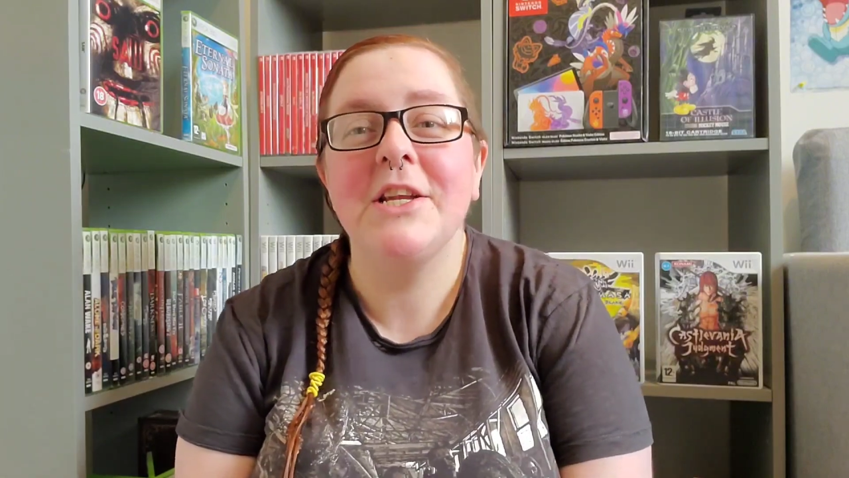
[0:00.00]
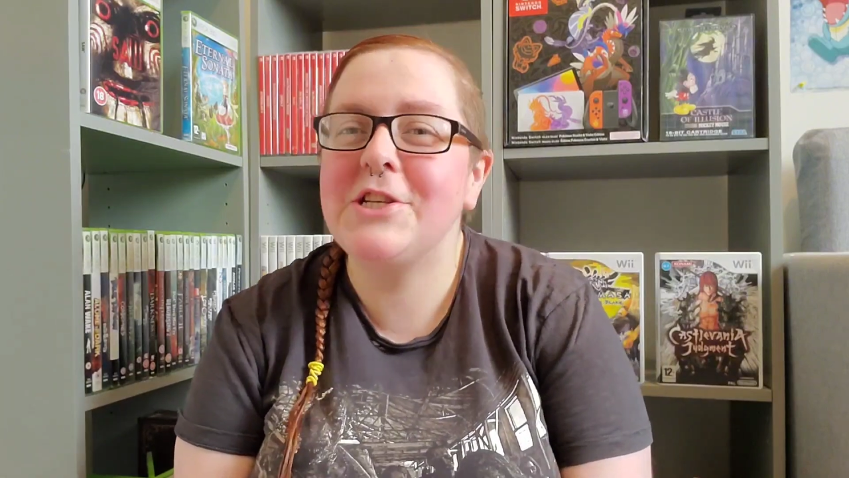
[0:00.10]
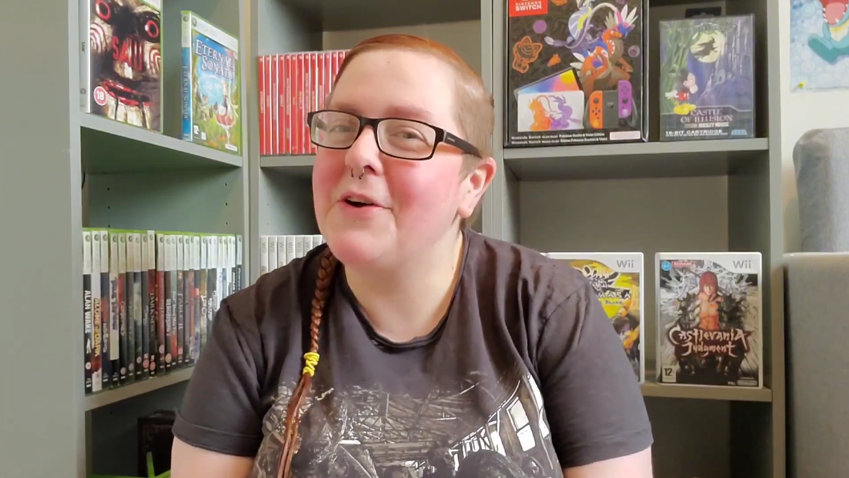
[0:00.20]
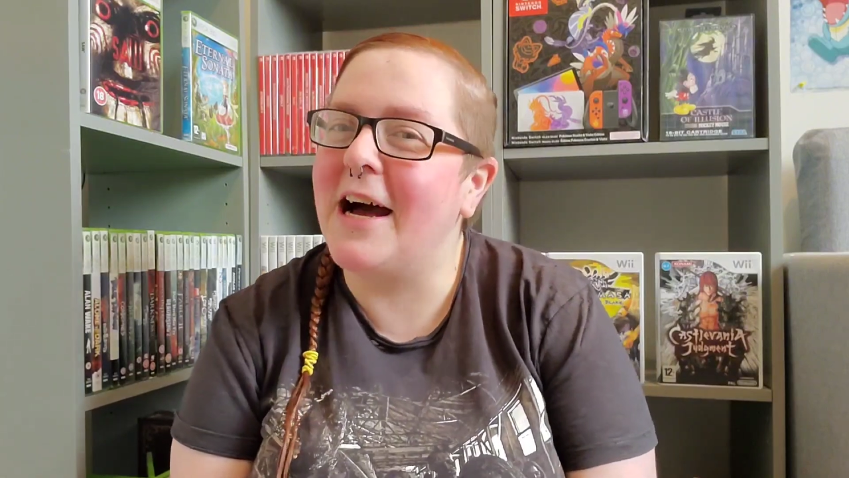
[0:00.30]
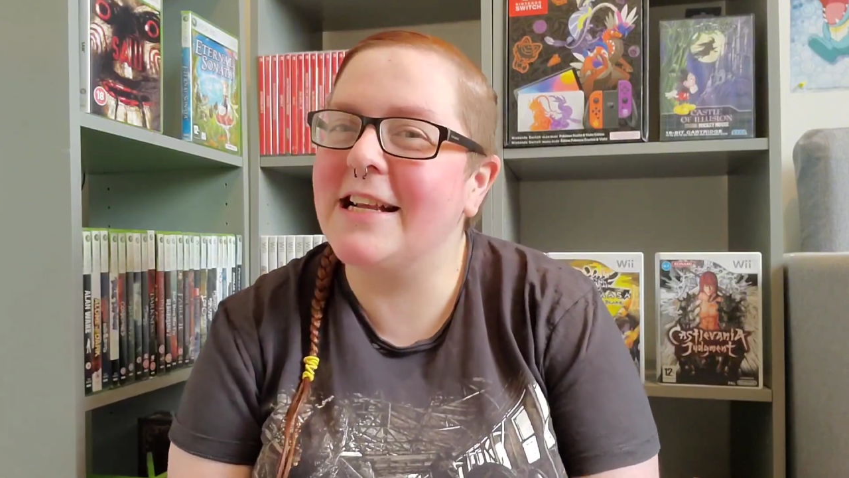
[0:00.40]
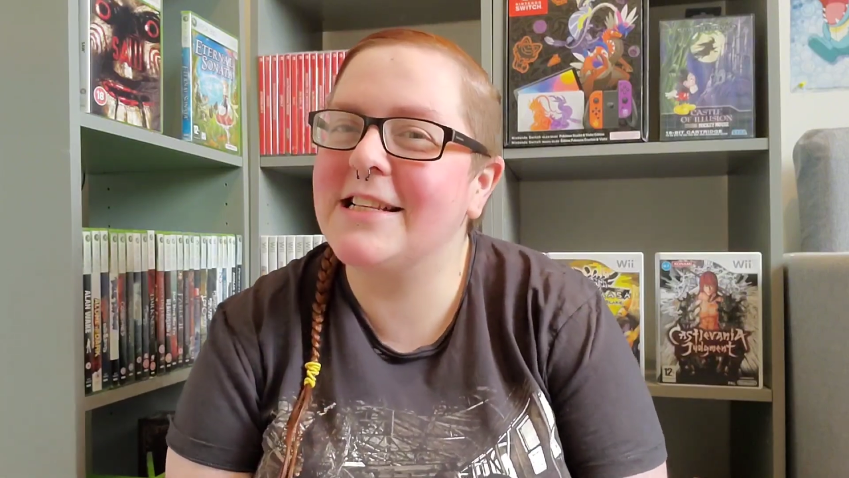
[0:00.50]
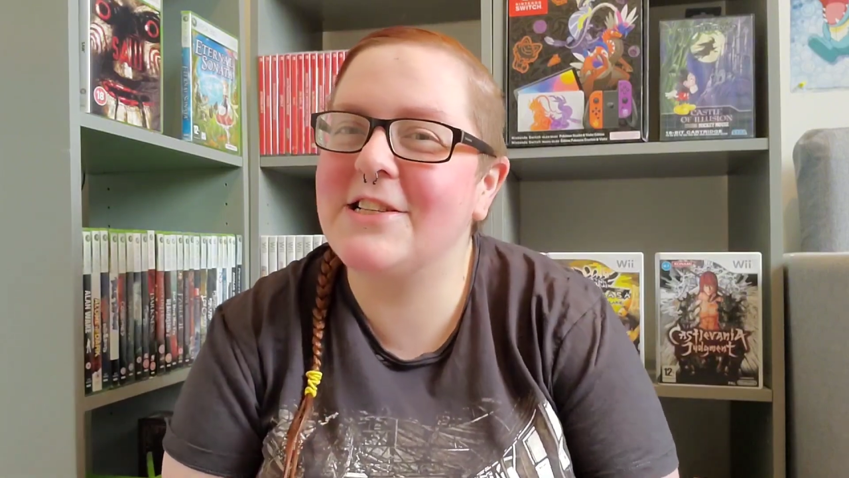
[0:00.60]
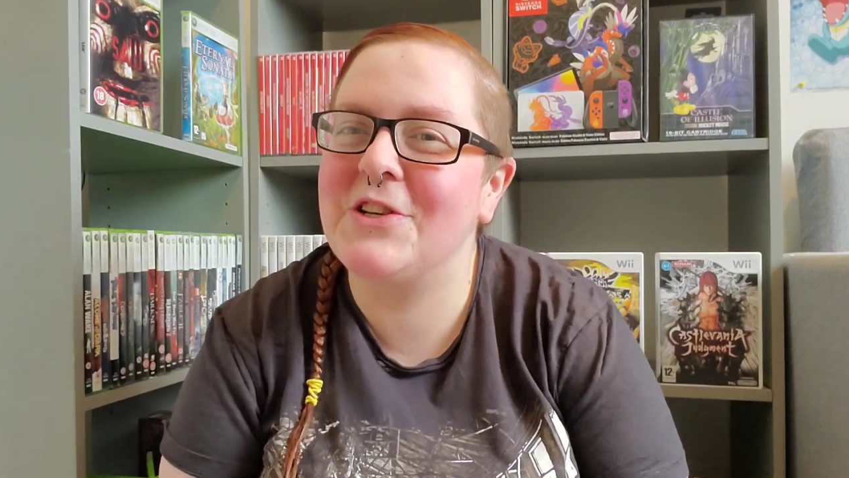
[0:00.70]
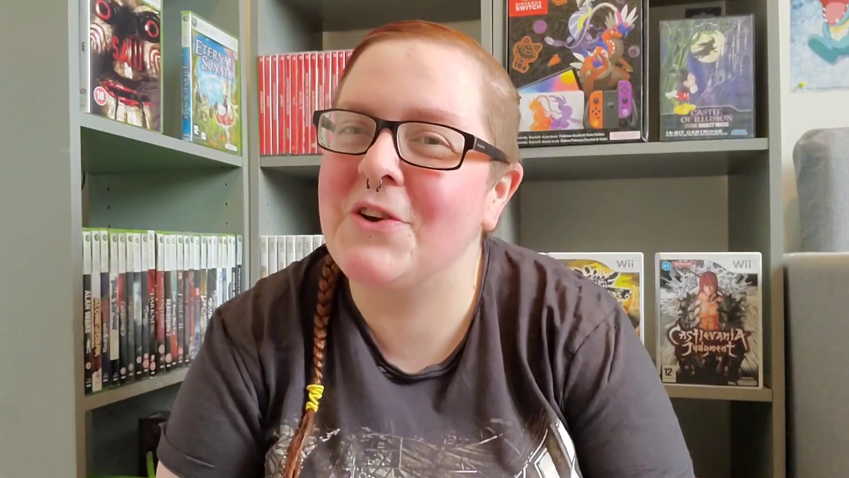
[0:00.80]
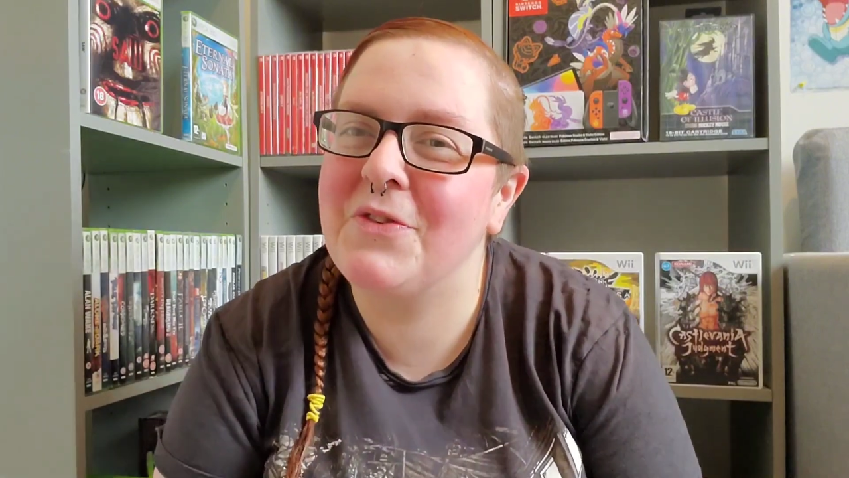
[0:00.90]
to add
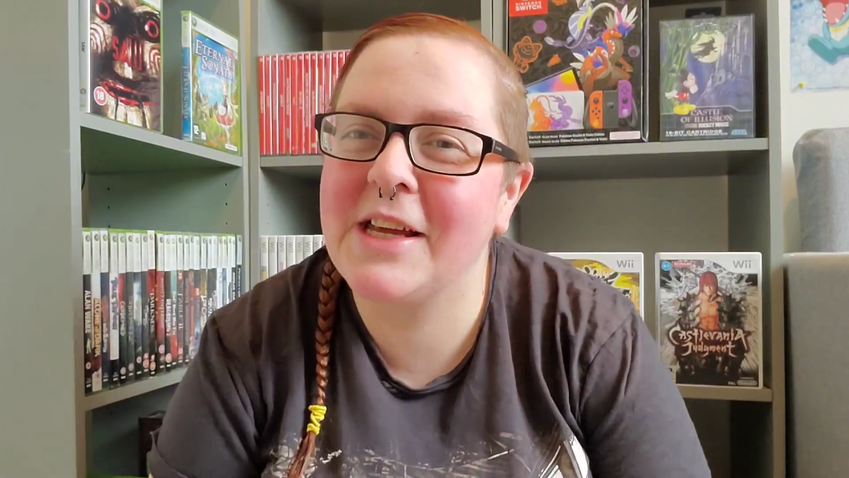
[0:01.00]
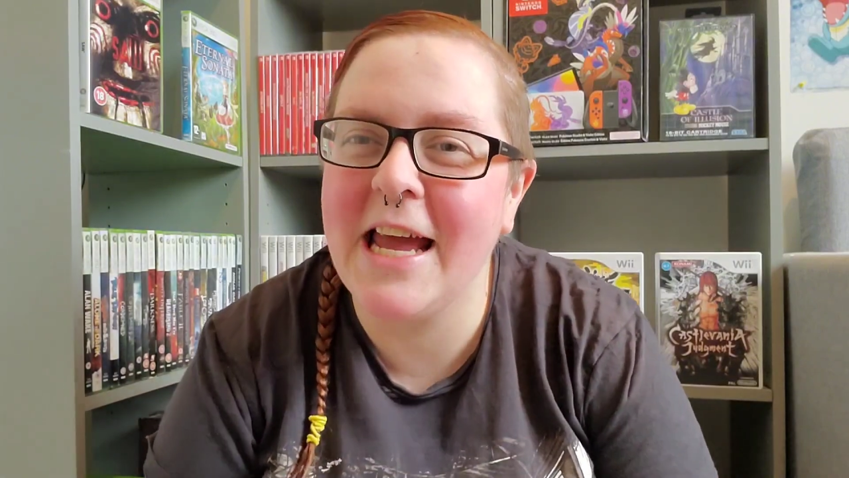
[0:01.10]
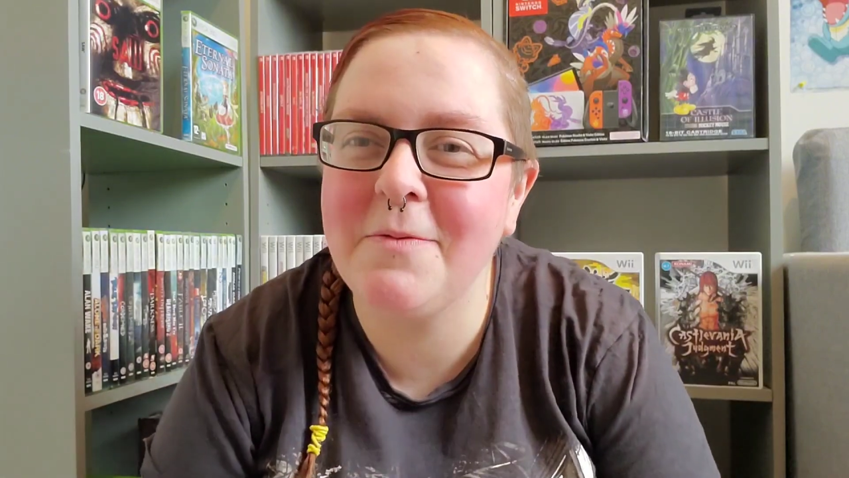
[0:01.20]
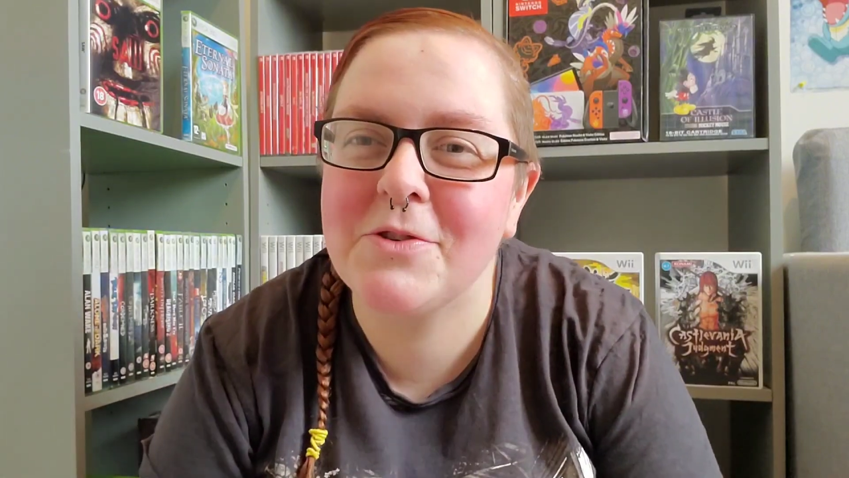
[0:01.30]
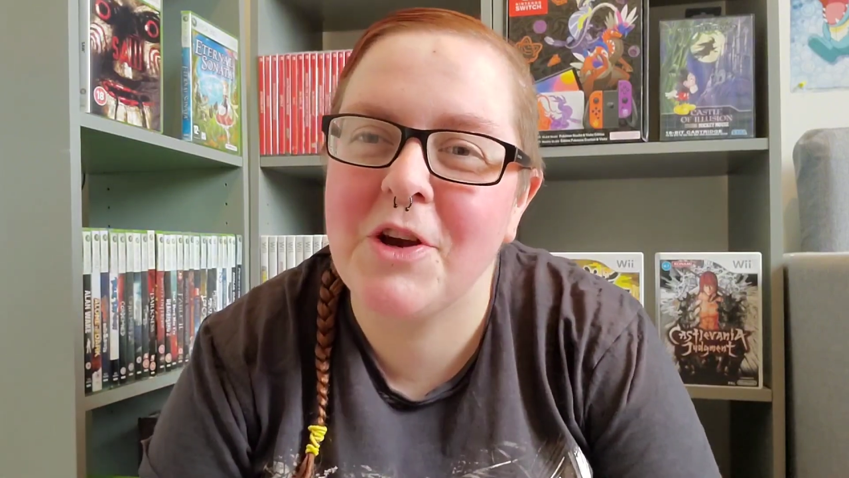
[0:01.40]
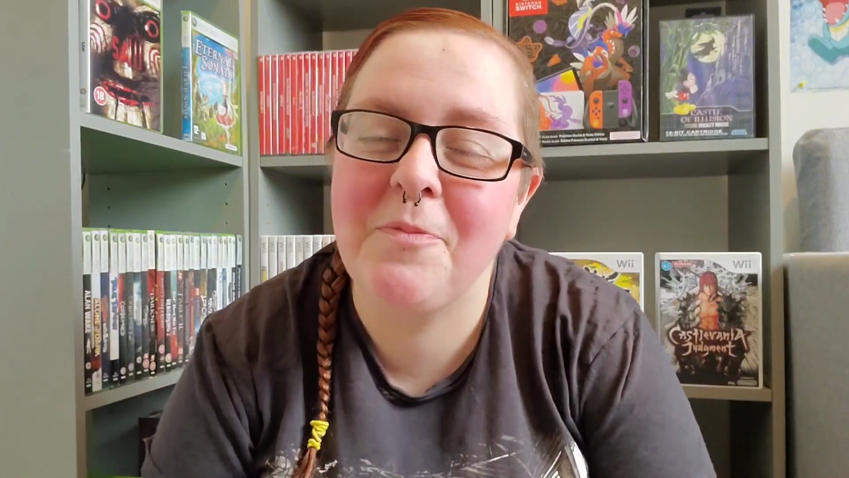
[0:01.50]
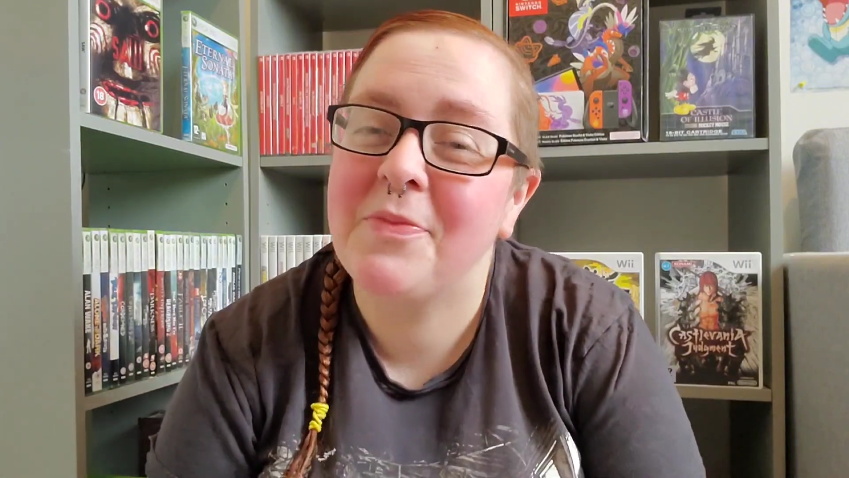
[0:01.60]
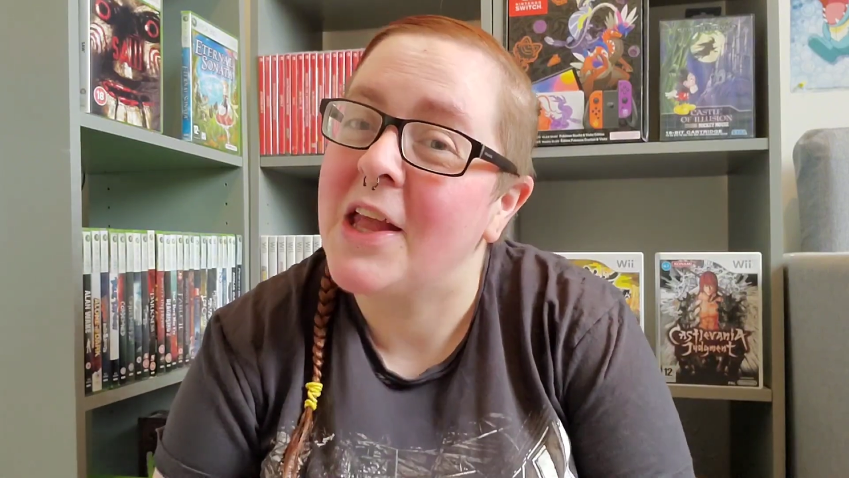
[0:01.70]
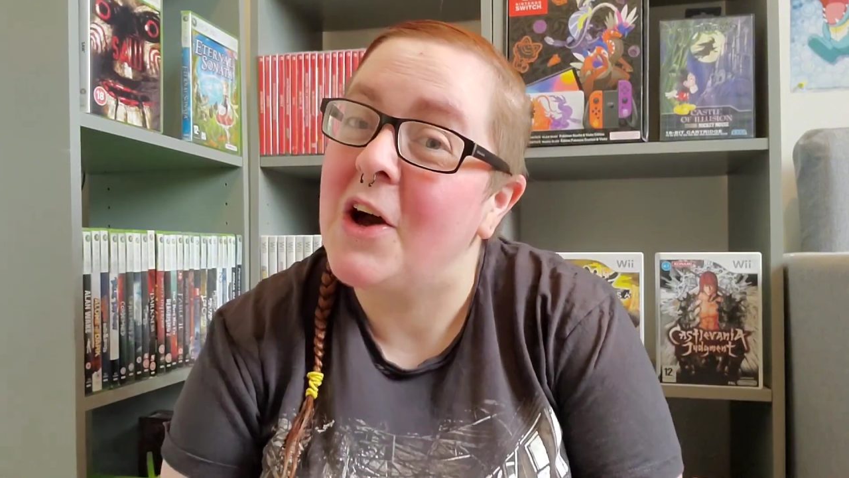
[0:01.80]
to the games room.